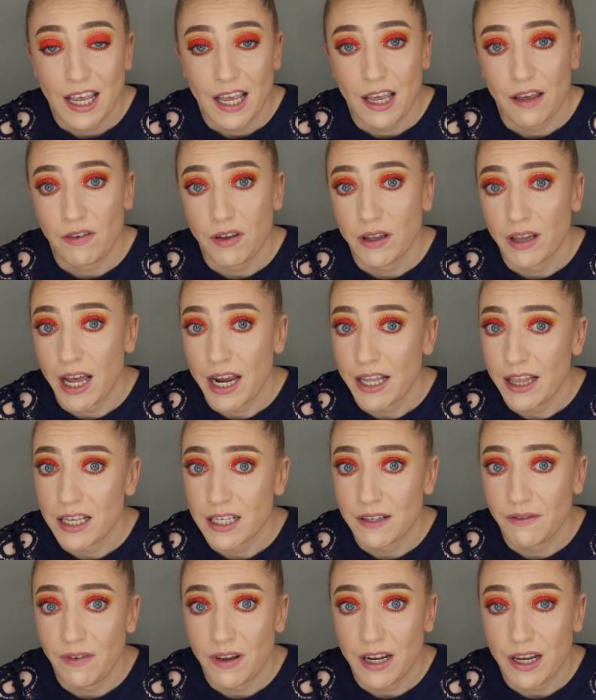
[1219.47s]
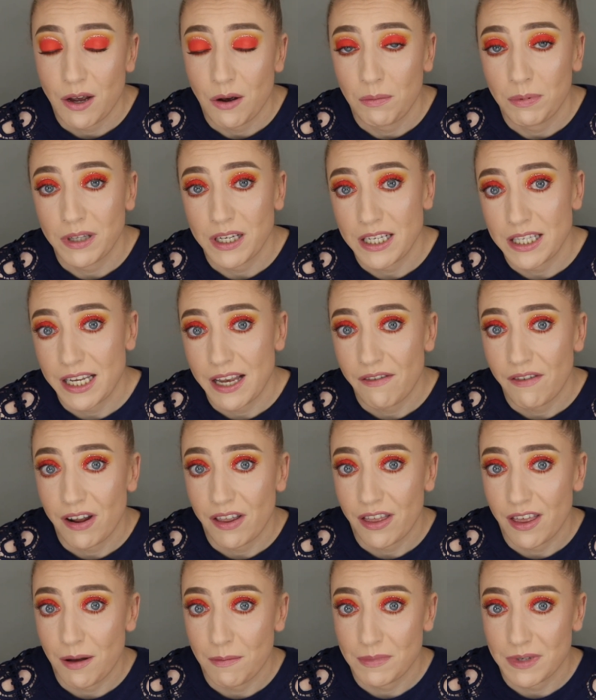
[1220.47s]
If you like this video, please give it
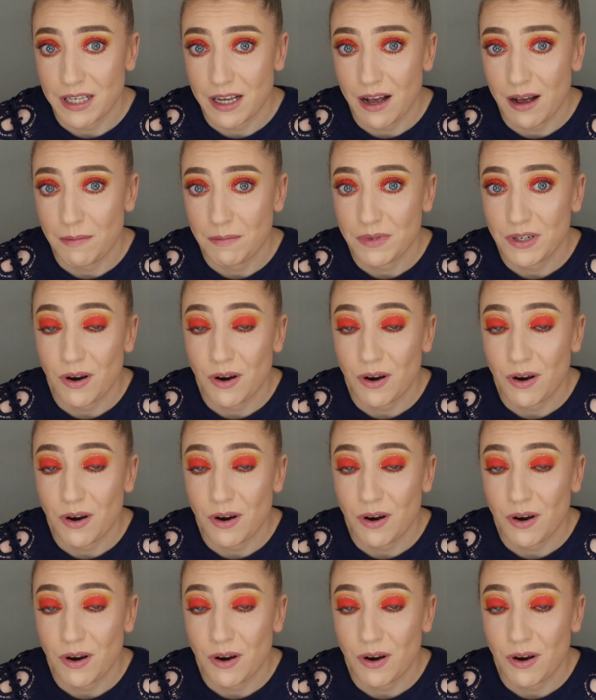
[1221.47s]
a thumbs up.